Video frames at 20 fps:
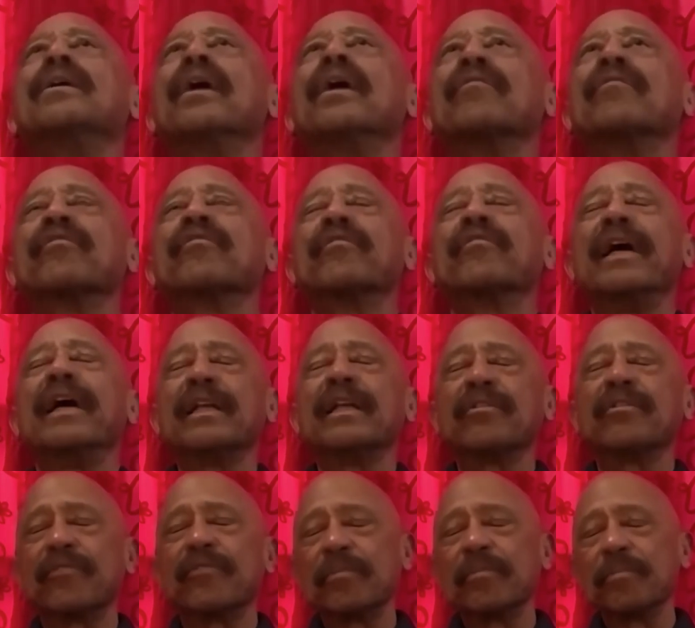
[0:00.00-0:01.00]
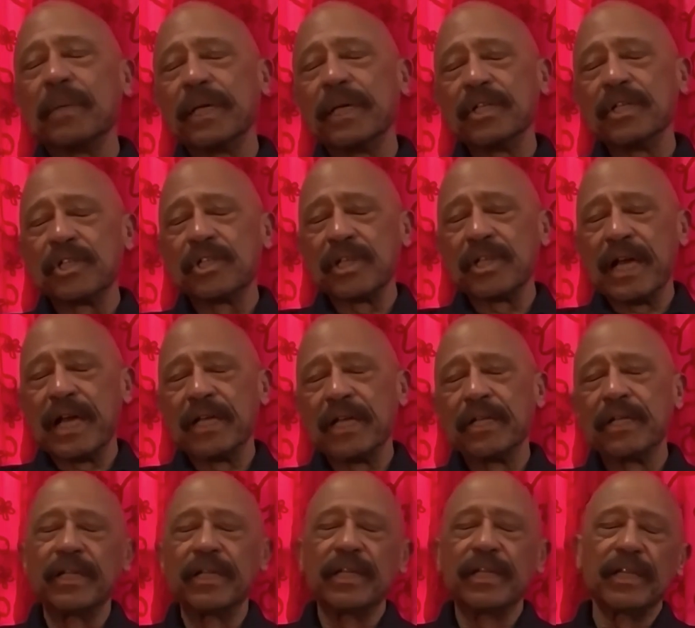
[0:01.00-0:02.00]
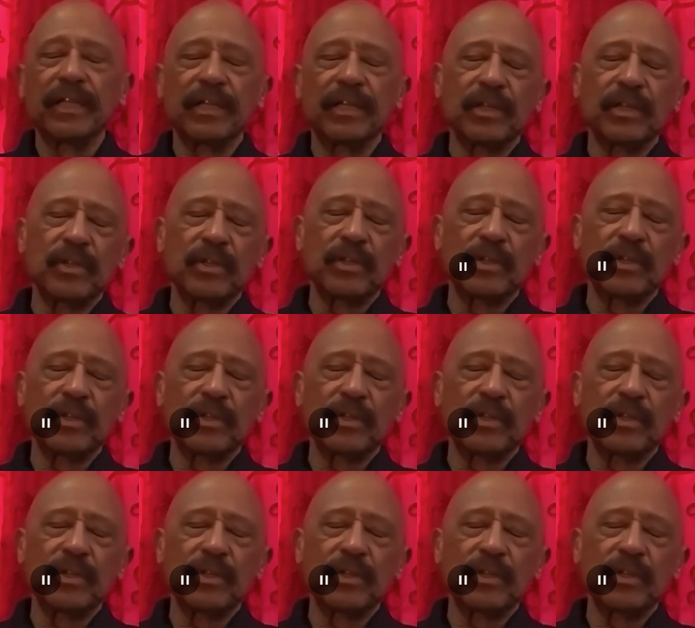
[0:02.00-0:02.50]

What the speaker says: You have a right to remain silent. Anything?